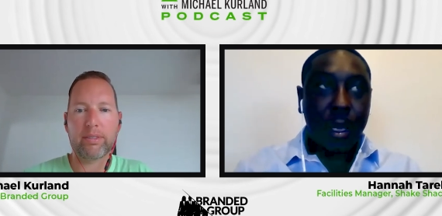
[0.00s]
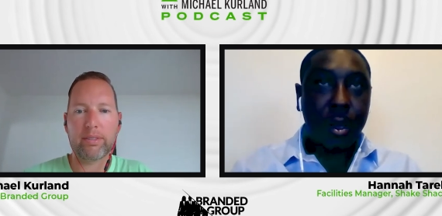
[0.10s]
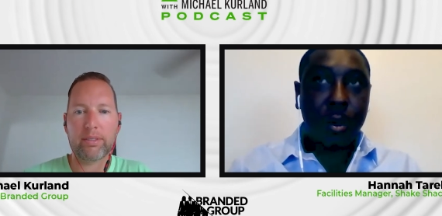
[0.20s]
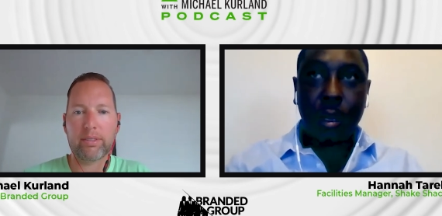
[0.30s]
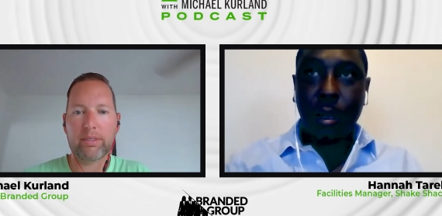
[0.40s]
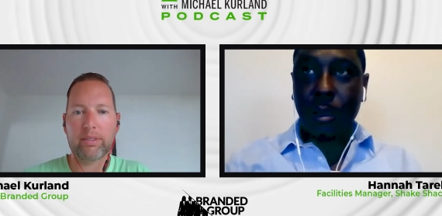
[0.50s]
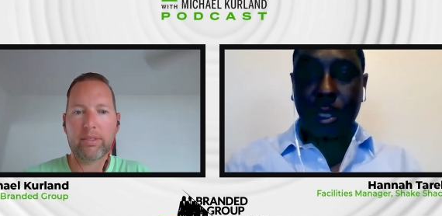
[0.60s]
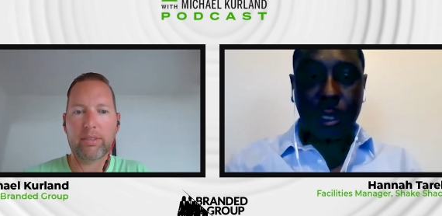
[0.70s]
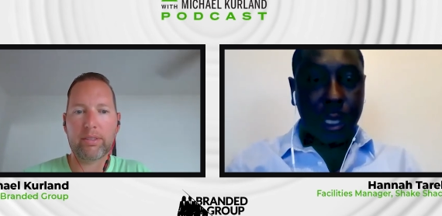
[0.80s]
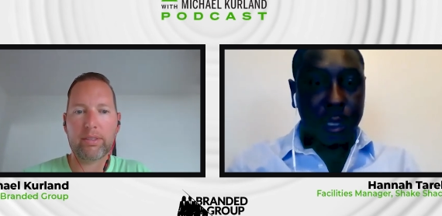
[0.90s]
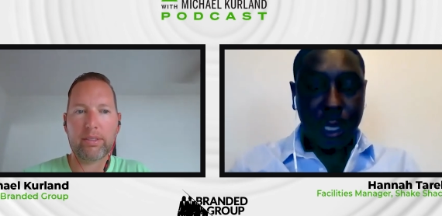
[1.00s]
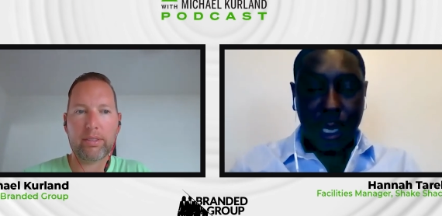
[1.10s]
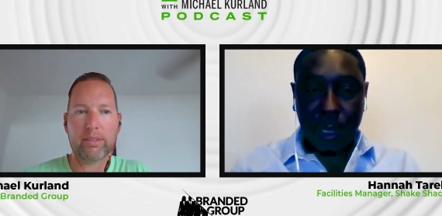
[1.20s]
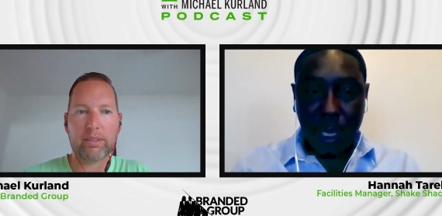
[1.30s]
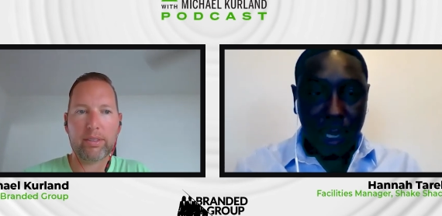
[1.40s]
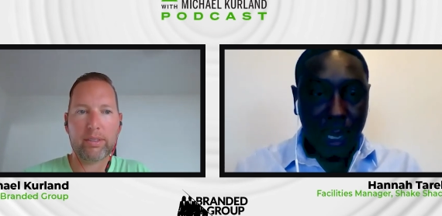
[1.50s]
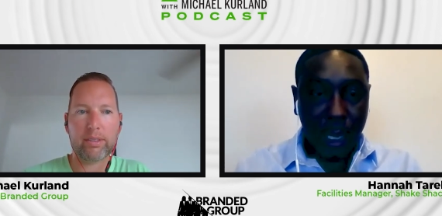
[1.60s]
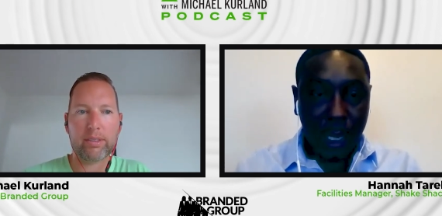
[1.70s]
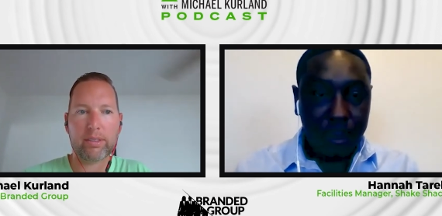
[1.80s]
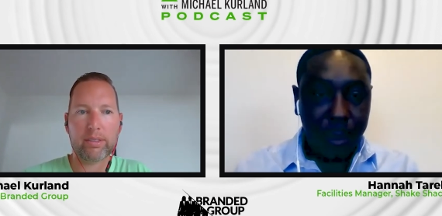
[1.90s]
Speaker 1: You can go to
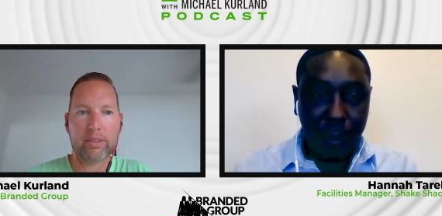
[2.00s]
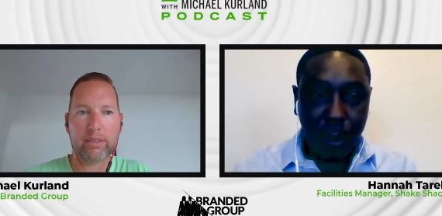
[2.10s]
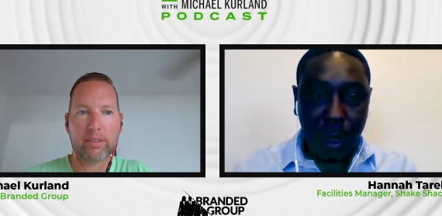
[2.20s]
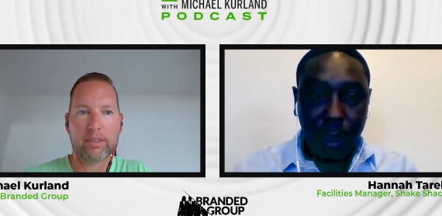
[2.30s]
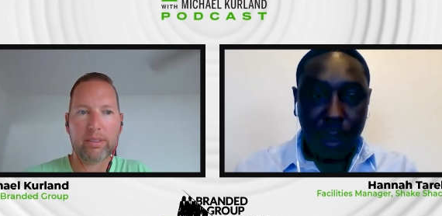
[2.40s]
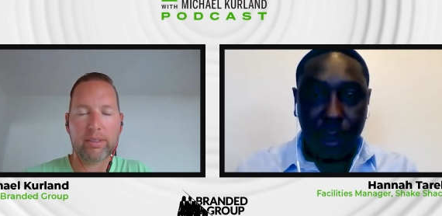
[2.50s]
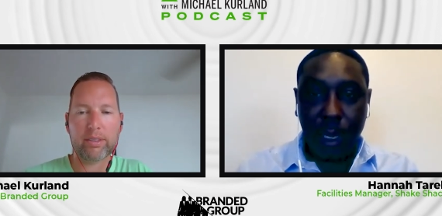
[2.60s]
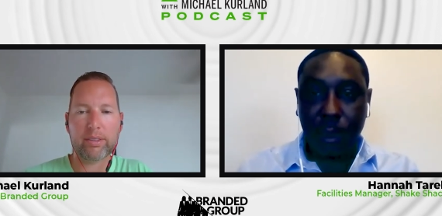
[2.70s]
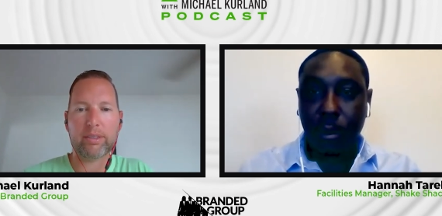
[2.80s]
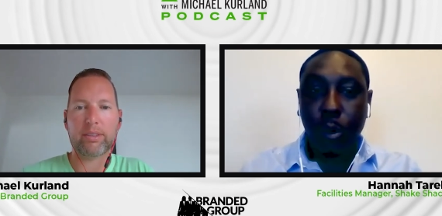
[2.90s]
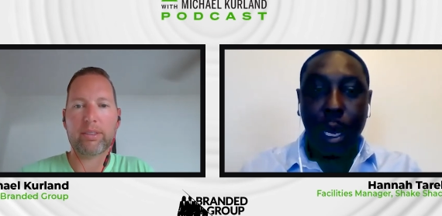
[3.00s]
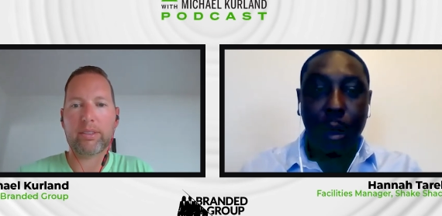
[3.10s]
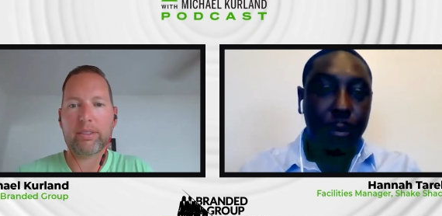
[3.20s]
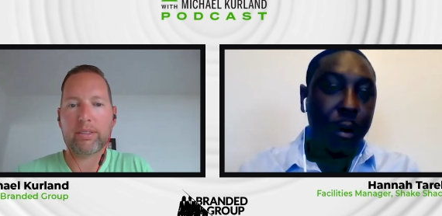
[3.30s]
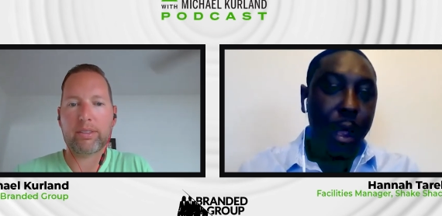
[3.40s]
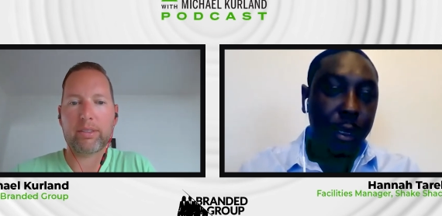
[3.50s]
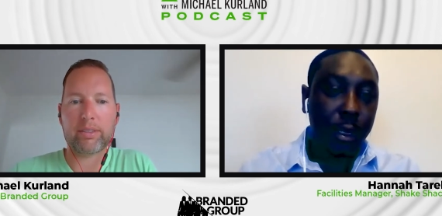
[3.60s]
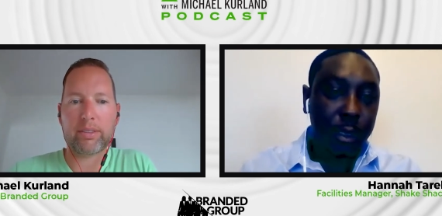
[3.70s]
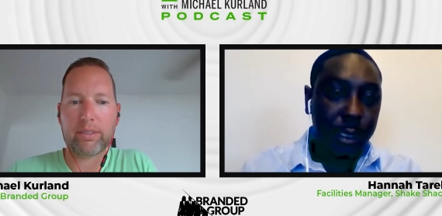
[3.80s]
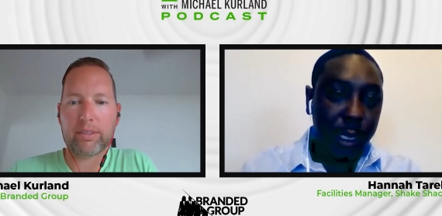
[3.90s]
shakeshack.com if you want to look at what our brand
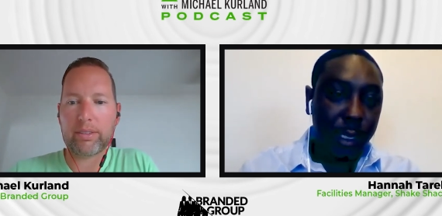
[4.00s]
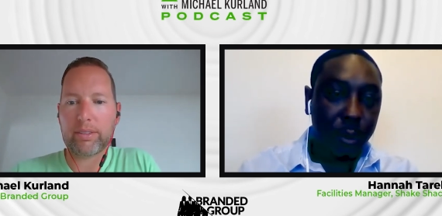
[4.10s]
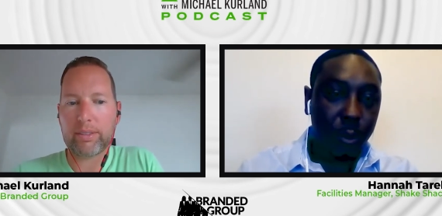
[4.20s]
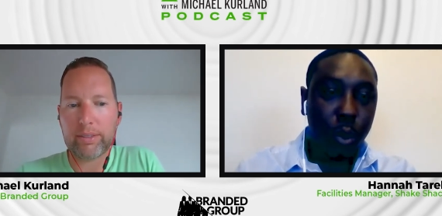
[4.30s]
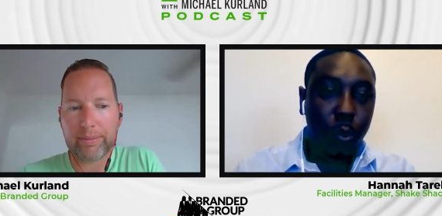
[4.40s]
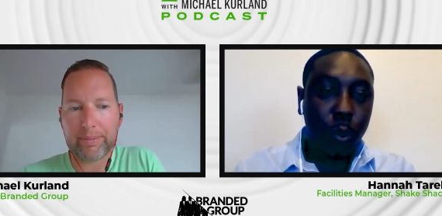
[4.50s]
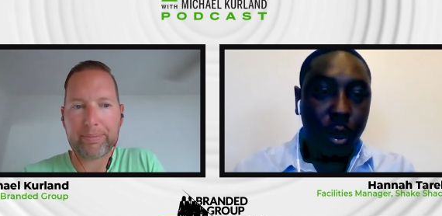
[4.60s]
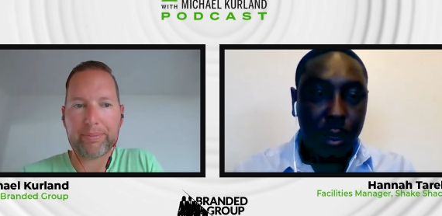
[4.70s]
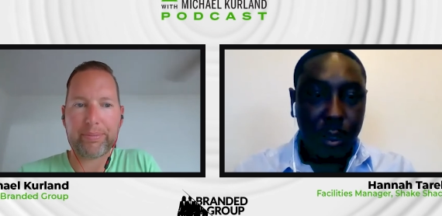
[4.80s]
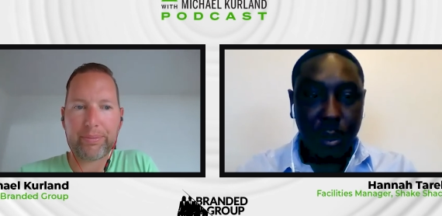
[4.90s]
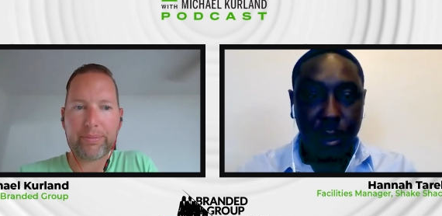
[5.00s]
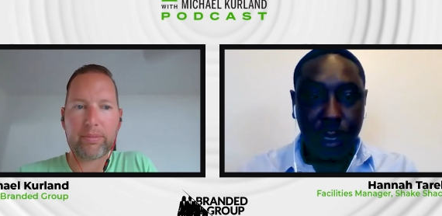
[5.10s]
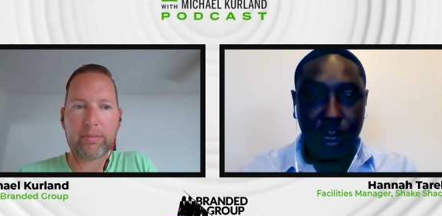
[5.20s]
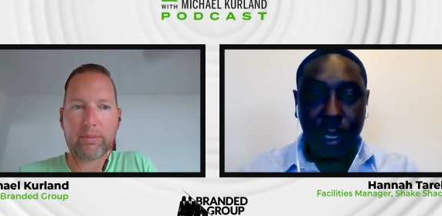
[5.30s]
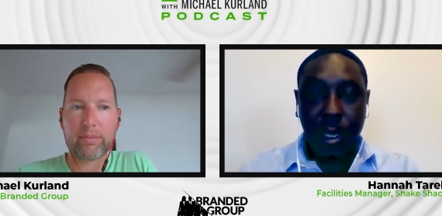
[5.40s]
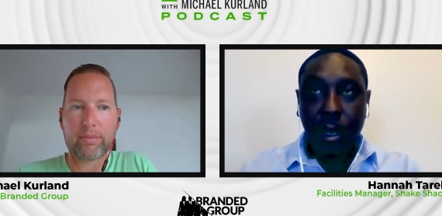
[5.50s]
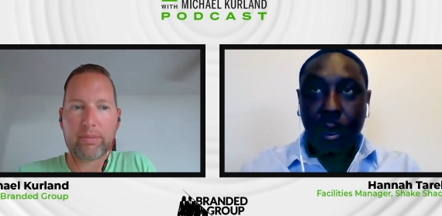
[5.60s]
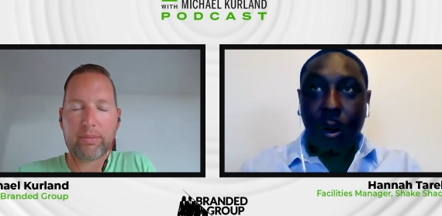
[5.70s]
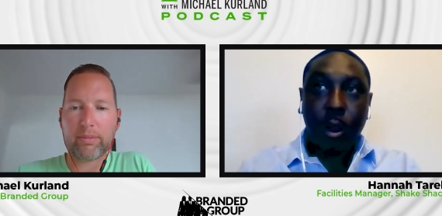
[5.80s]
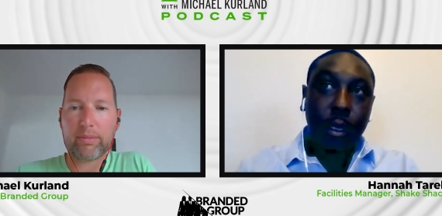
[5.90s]
looks like and what we are doing and
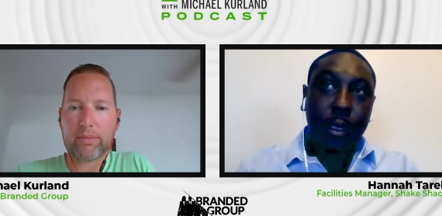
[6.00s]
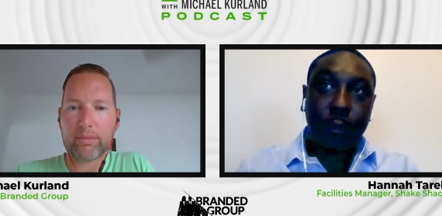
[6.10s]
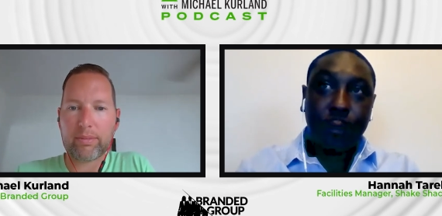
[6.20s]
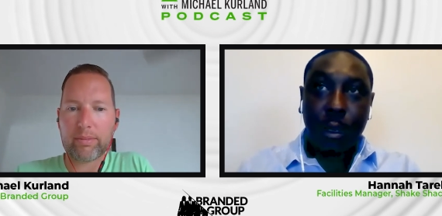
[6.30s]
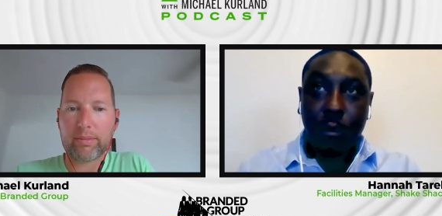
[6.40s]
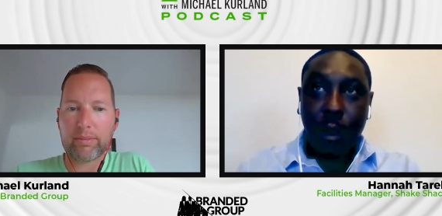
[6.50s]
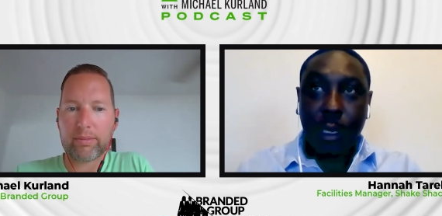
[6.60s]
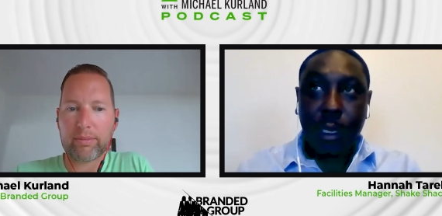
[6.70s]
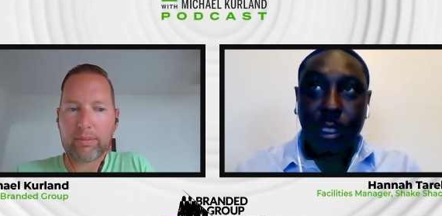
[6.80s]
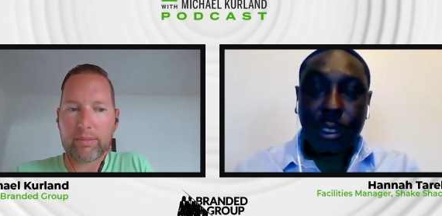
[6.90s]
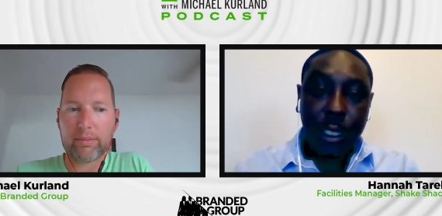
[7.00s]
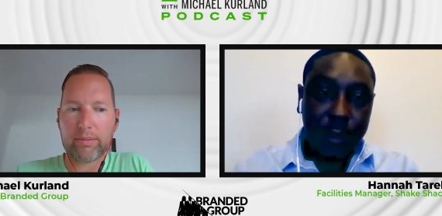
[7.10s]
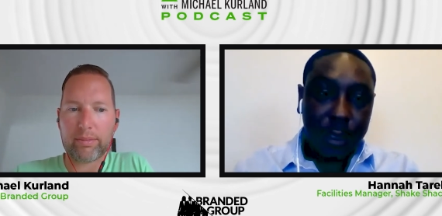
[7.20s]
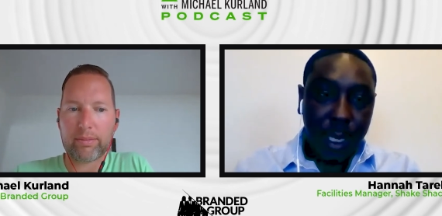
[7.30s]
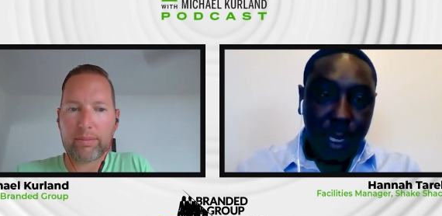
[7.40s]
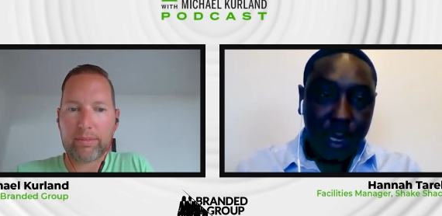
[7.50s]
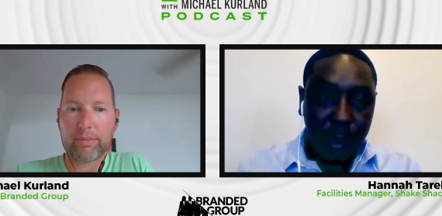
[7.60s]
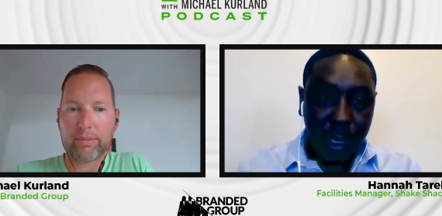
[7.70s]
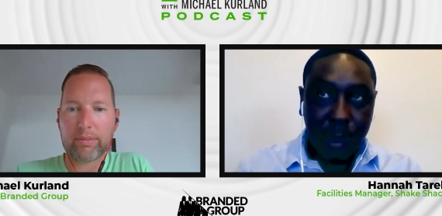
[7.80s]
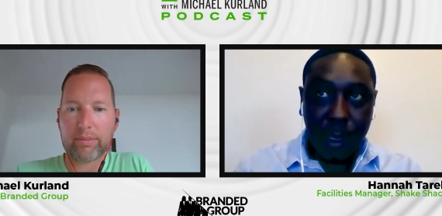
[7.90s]
all the different great initiatives that
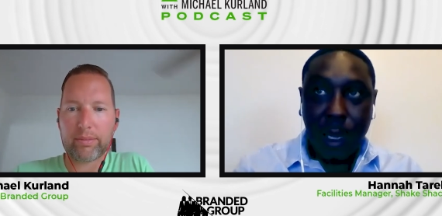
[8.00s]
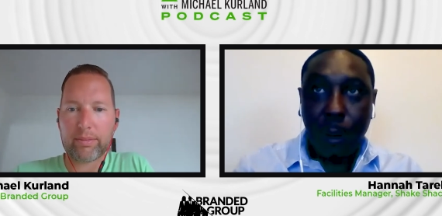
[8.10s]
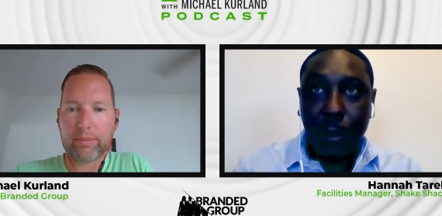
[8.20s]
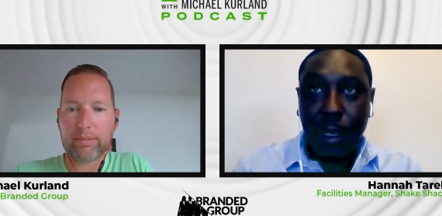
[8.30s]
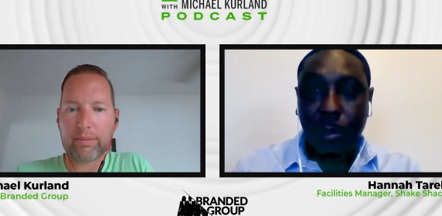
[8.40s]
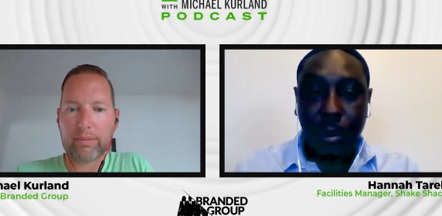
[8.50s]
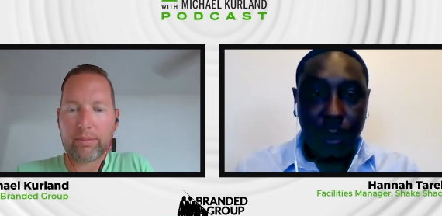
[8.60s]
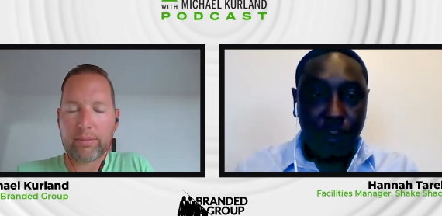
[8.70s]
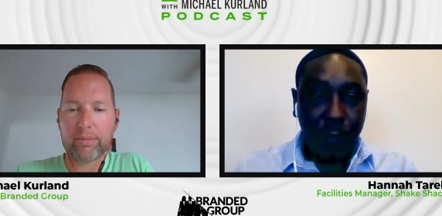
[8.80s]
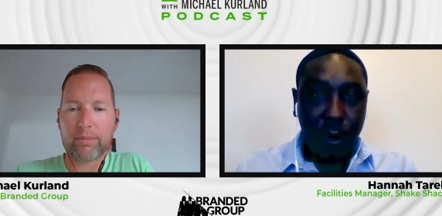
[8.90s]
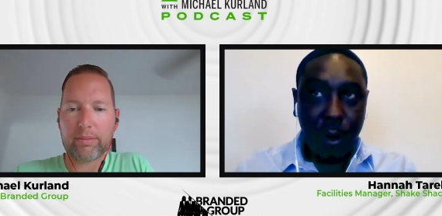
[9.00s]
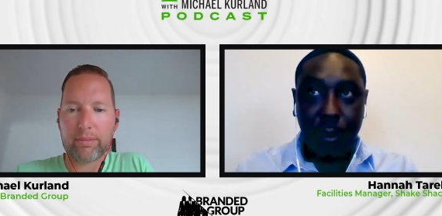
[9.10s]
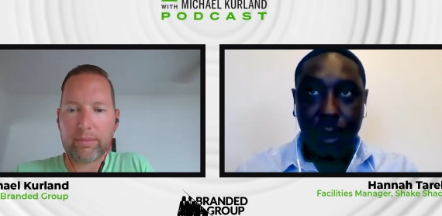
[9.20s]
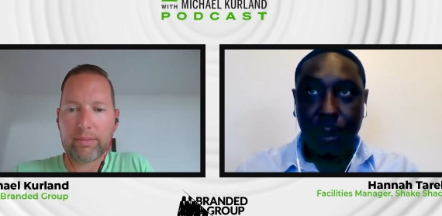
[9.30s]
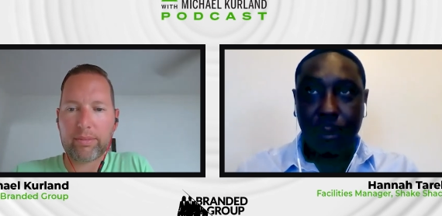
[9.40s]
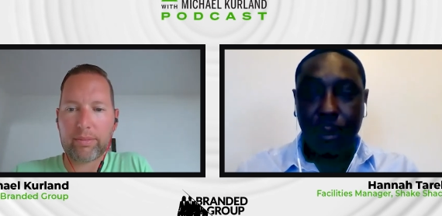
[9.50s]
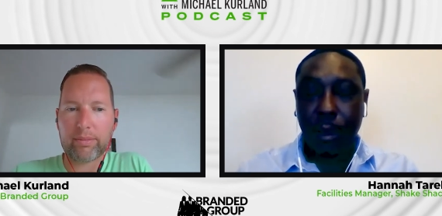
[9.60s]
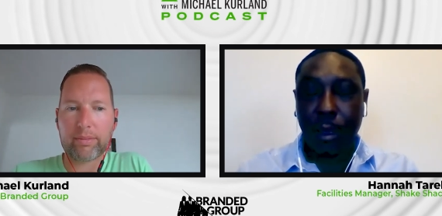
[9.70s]
the company is putting forth. I